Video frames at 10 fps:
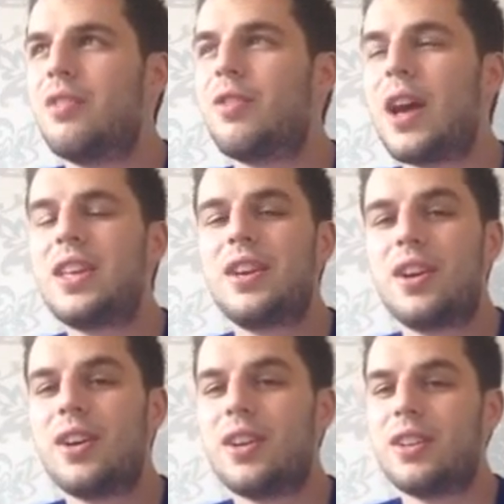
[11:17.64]
For Eddie
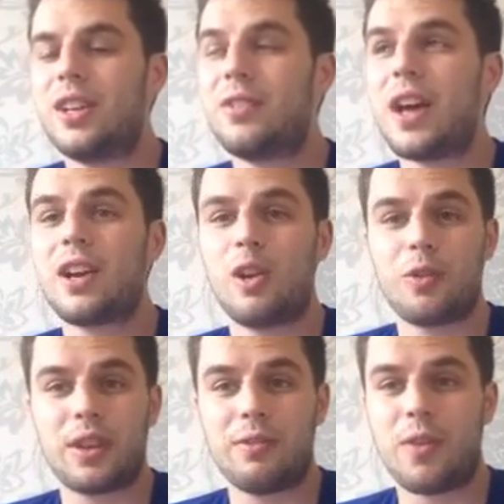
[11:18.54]
Hearn, if that
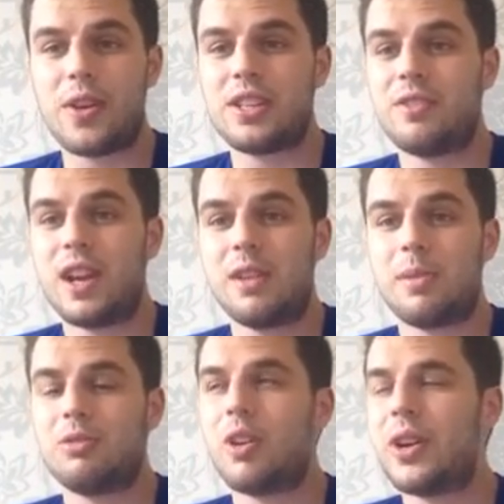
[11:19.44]
Golovkin fight is
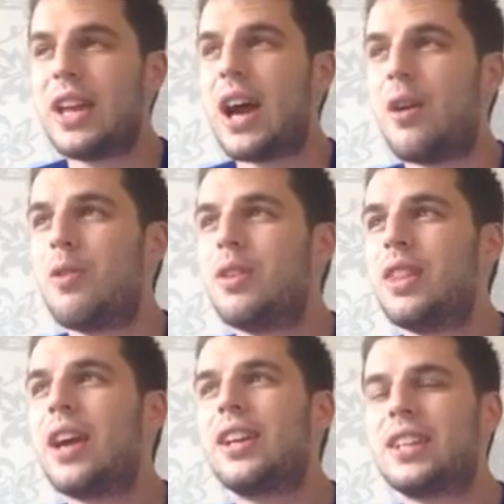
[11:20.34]
available right now,
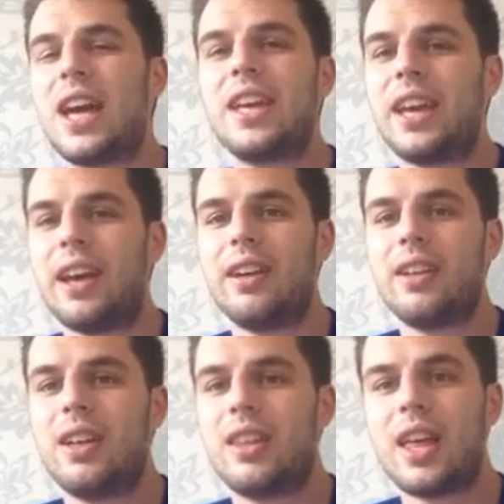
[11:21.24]
they're going to take it.
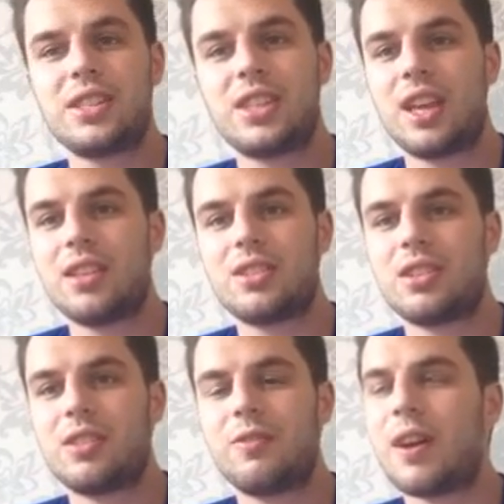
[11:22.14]
That
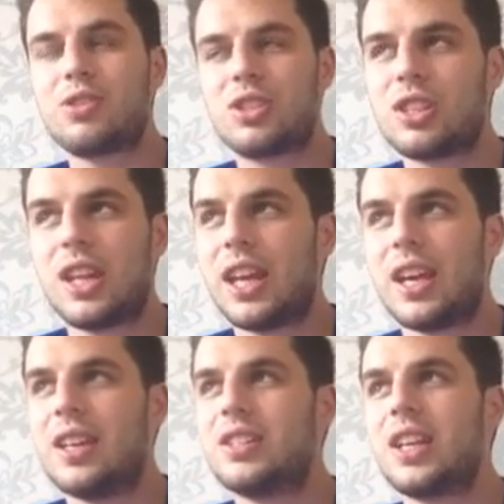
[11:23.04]
sells thousands of
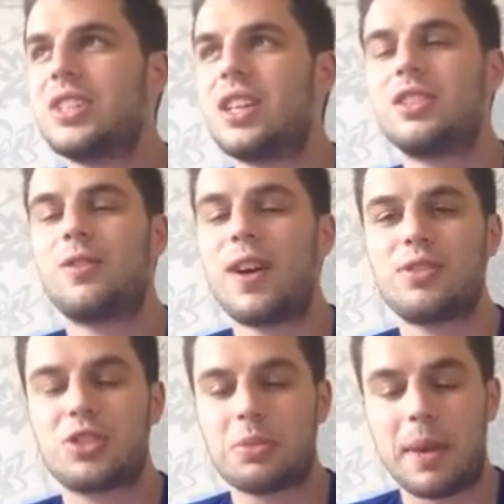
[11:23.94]
tickets, that sells
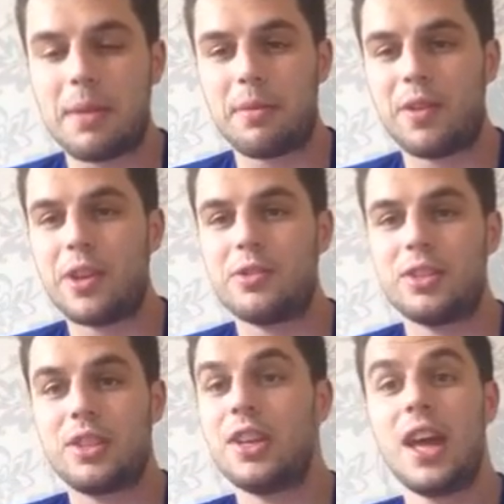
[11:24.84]
thousands of
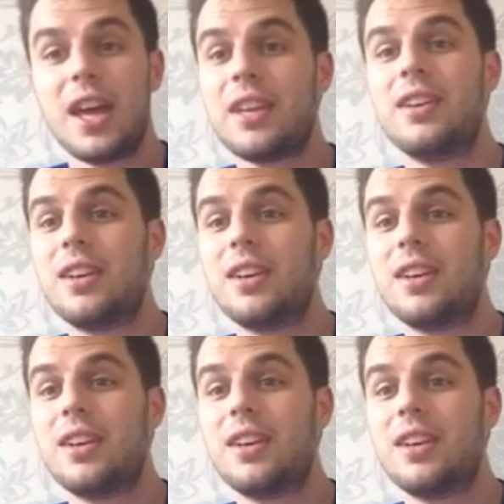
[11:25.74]
pay-per-views today.